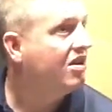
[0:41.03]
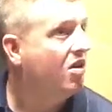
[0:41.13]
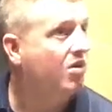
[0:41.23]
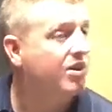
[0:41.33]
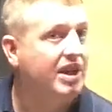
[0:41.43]

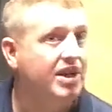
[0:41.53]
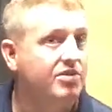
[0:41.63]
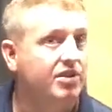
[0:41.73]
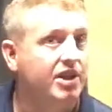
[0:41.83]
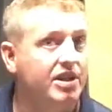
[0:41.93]
Or the kind of
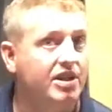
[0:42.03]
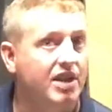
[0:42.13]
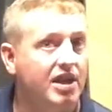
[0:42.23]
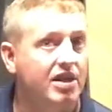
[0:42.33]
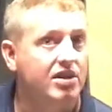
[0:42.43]
lightning that
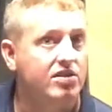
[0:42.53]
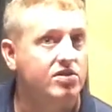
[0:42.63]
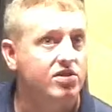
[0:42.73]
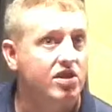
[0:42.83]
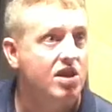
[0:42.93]
it
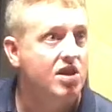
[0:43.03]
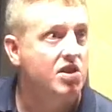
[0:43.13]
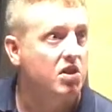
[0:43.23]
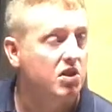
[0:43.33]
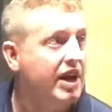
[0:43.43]
is, the
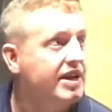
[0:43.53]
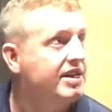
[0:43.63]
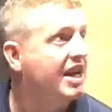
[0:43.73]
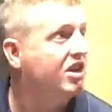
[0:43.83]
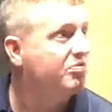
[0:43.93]
light
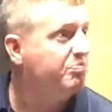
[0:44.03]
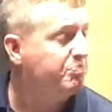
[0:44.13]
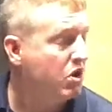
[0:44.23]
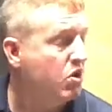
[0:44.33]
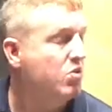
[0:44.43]
and the
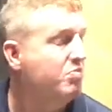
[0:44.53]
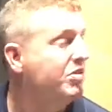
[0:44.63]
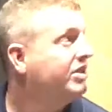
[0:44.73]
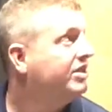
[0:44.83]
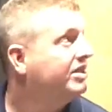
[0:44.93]
boom
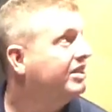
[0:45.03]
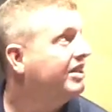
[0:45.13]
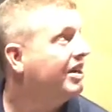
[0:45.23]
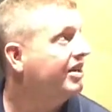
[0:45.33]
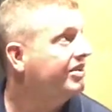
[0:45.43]

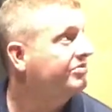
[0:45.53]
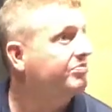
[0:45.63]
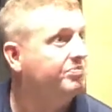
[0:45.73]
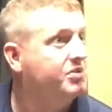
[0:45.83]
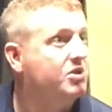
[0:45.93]
are
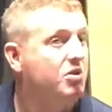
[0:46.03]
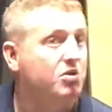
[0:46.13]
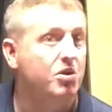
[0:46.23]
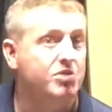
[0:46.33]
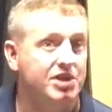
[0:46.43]
so
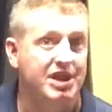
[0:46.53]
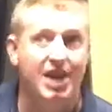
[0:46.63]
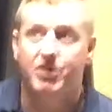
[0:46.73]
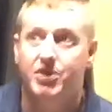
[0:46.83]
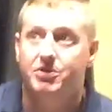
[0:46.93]
close together.